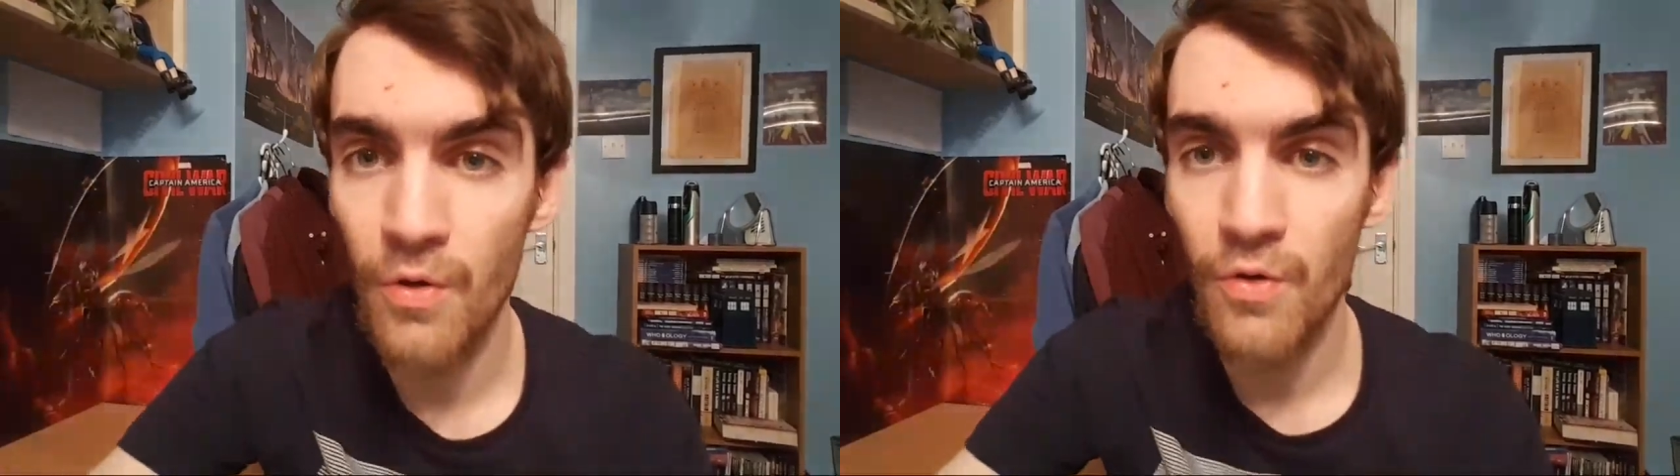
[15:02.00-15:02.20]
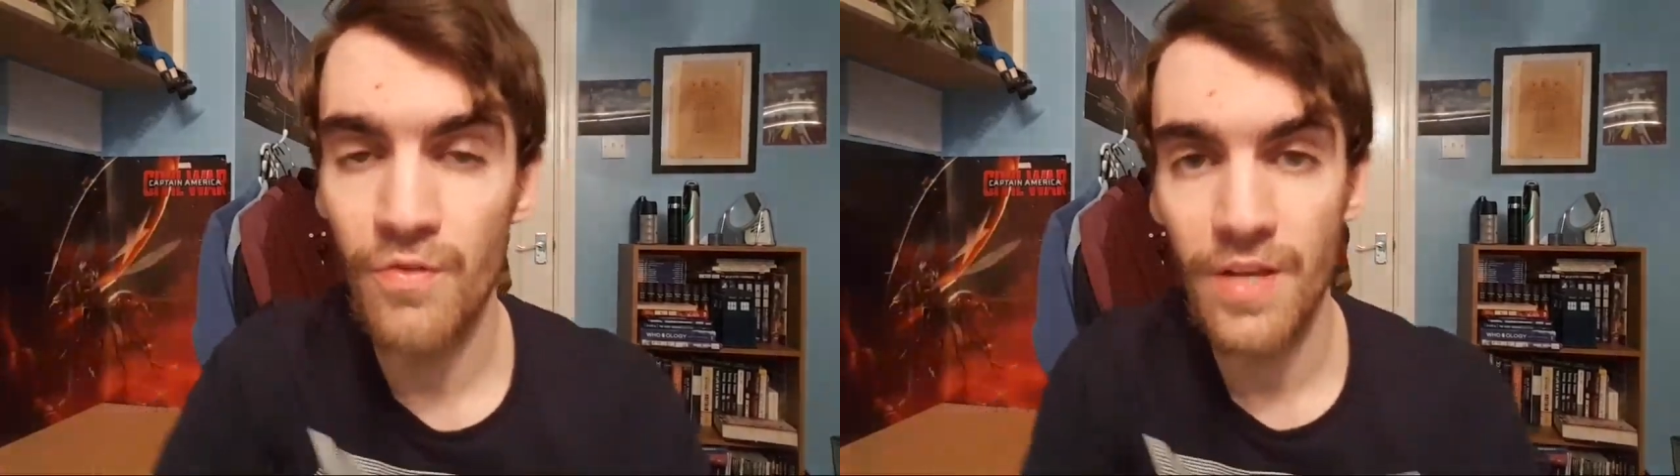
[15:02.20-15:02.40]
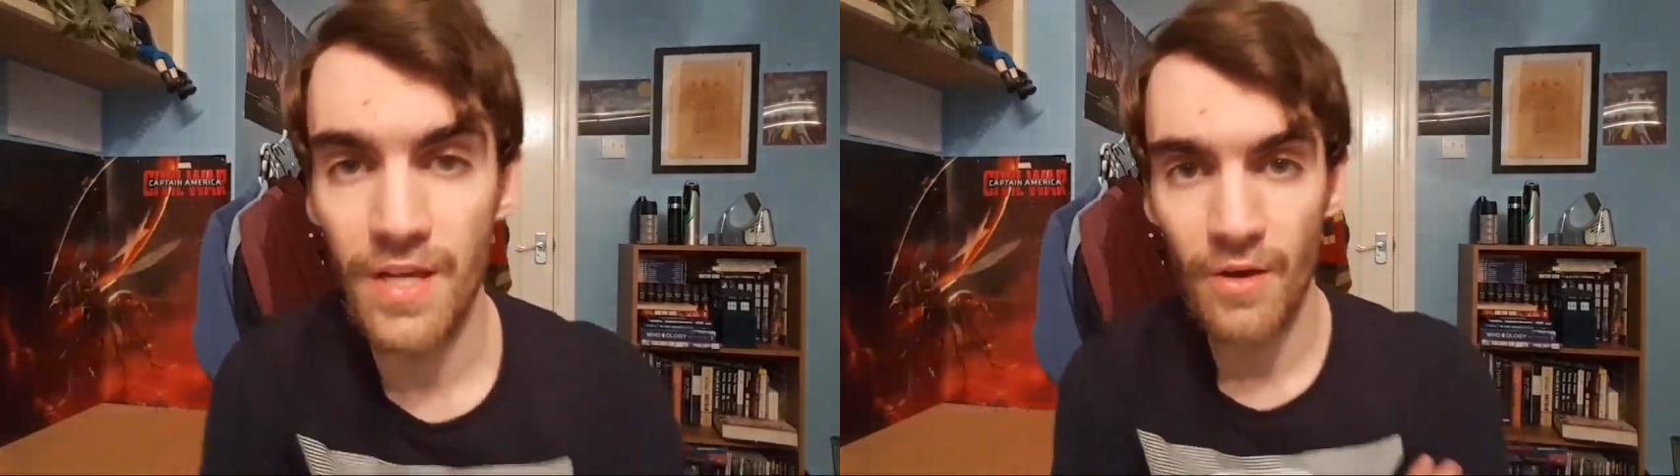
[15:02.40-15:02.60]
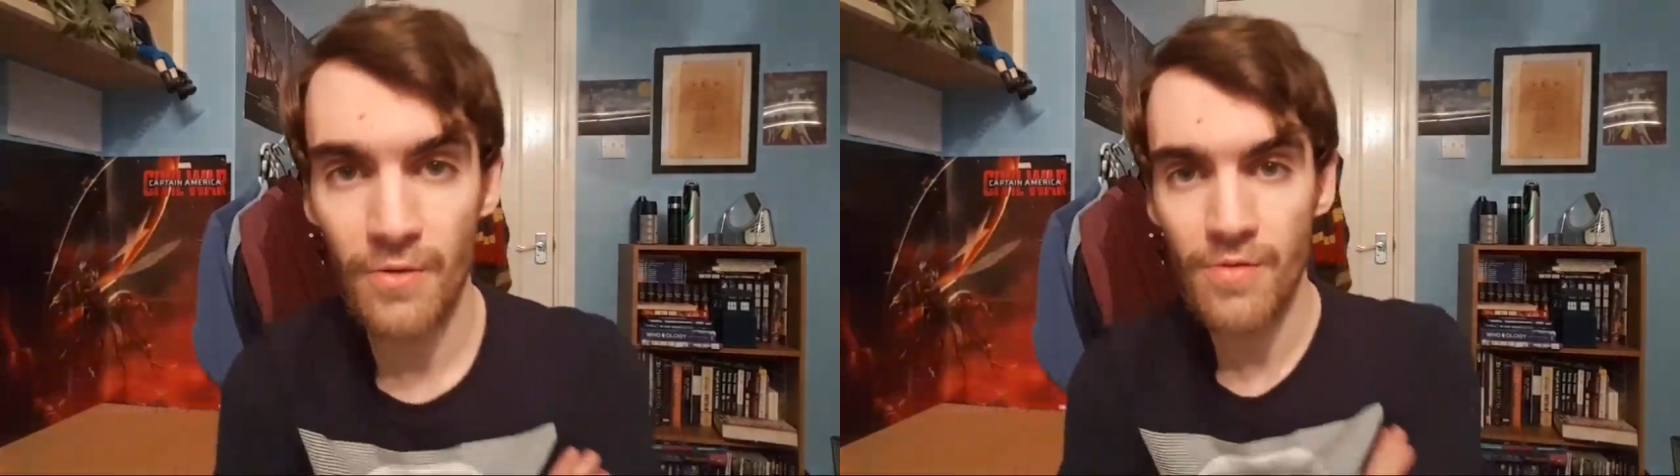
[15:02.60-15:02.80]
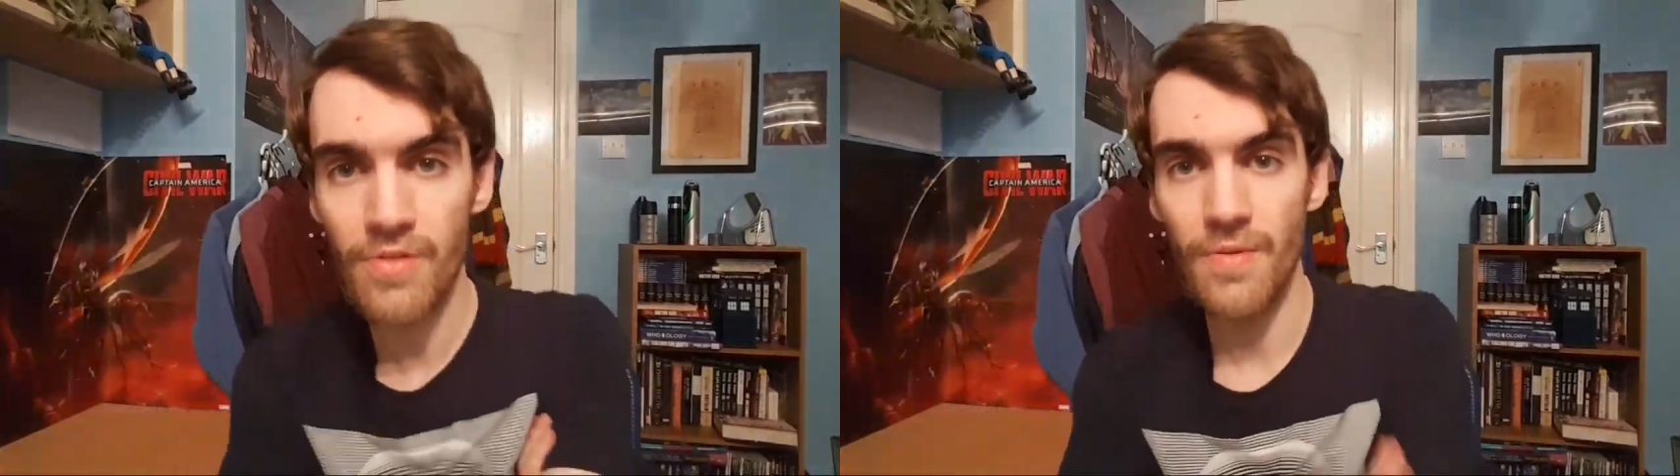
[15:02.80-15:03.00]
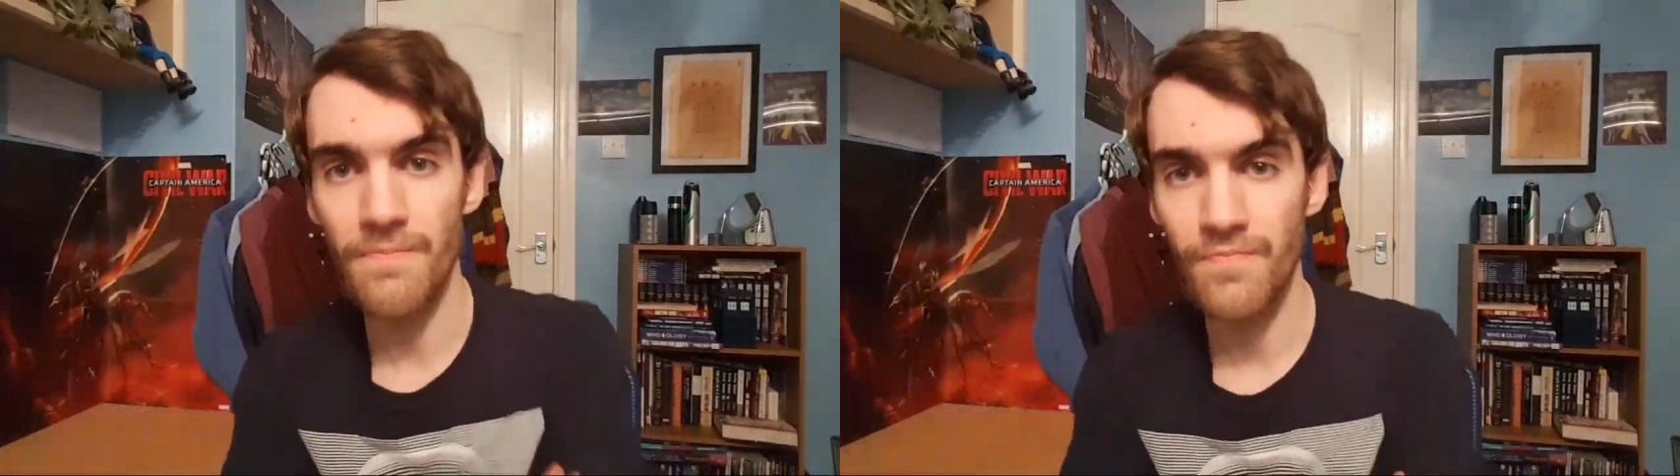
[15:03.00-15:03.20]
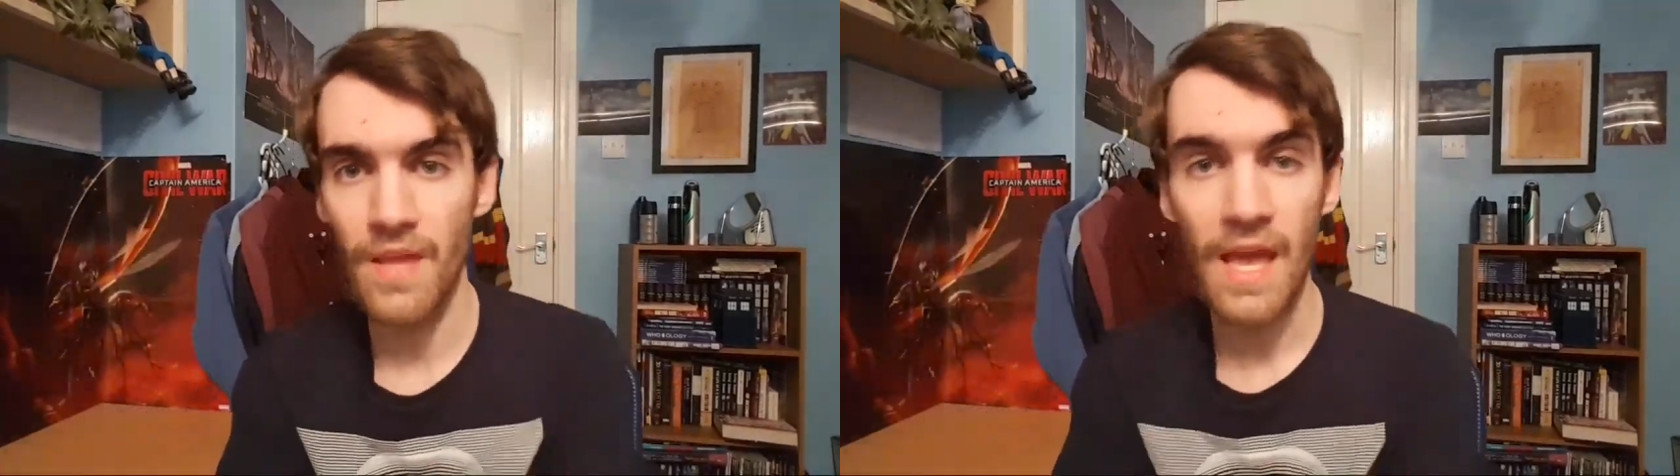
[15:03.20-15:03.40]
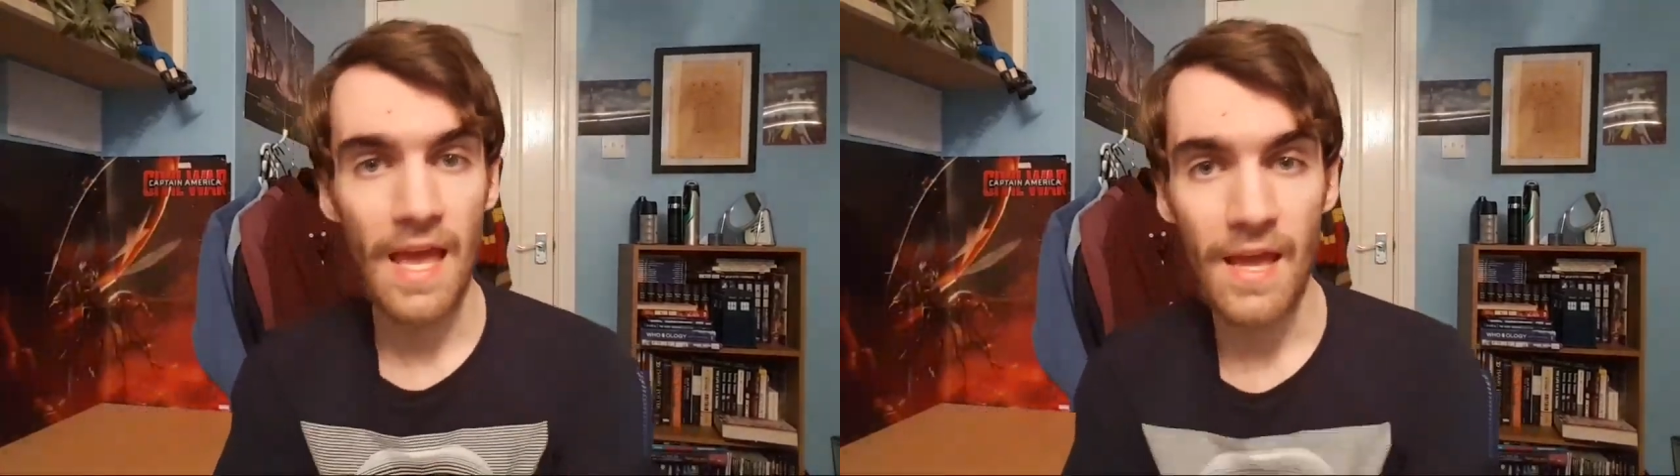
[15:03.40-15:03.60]
Who videos.
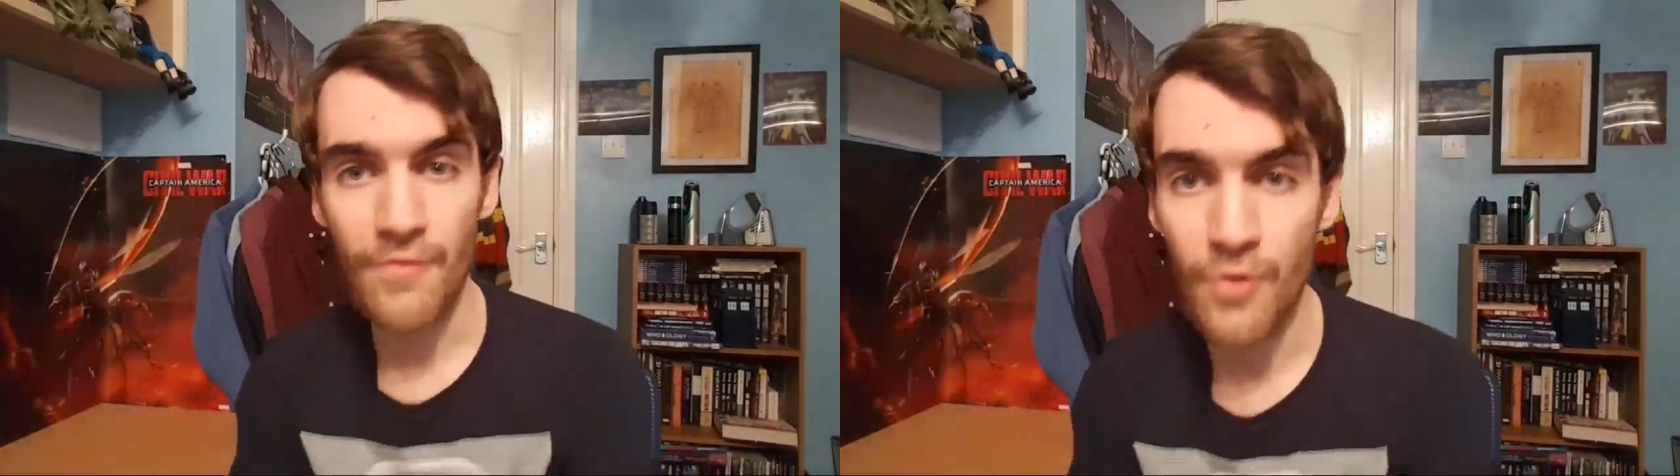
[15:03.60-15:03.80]
If